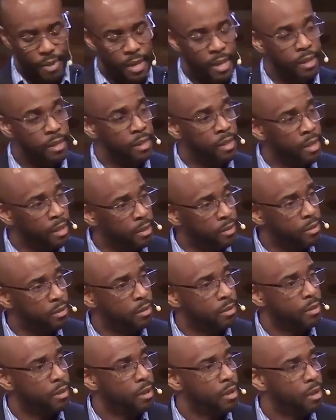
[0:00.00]
And
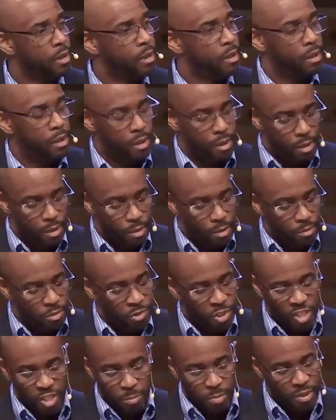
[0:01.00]
this was
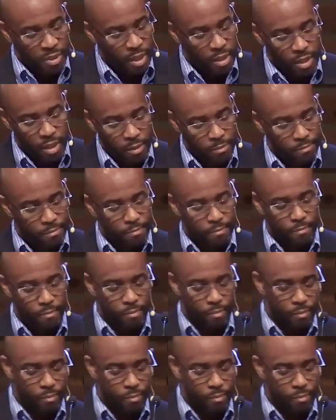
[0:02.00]
just the beginning.